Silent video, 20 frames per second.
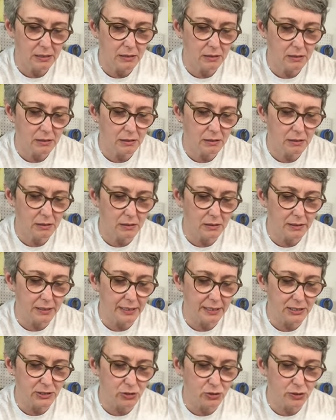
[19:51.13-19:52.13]
Oh, and
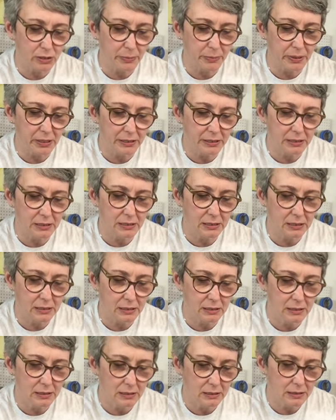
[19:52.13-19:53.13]
it's dripping.
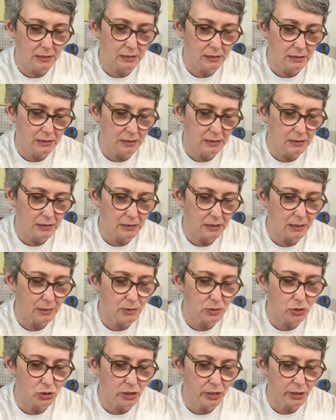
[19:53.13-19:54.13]
I
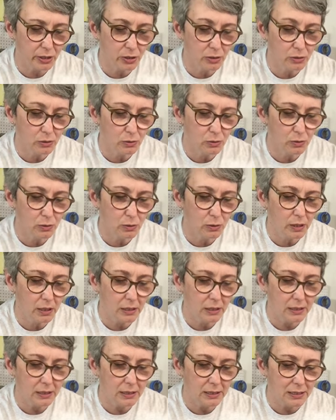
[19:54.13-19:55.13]
was too
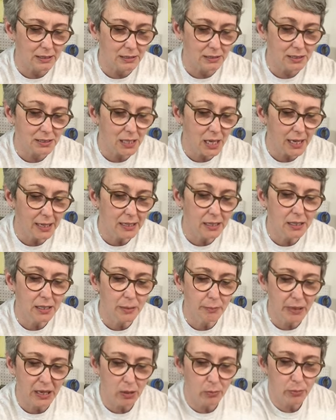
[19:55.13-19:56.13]
excited
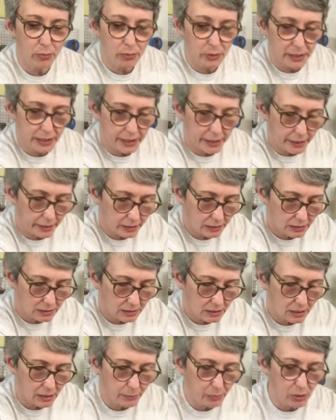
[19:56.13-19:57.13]
about printing.
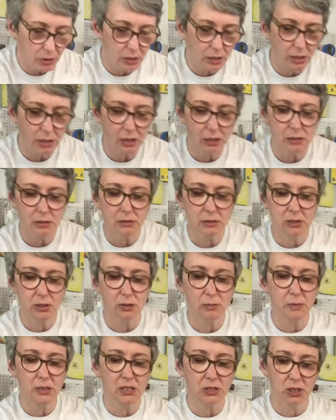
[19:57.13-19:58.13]
I put a little too
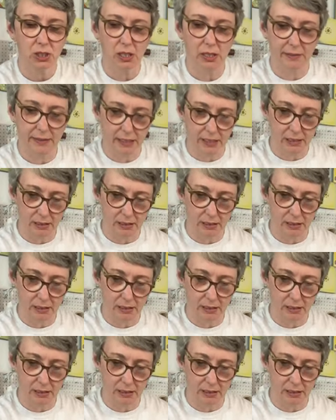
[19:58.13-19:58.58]
much on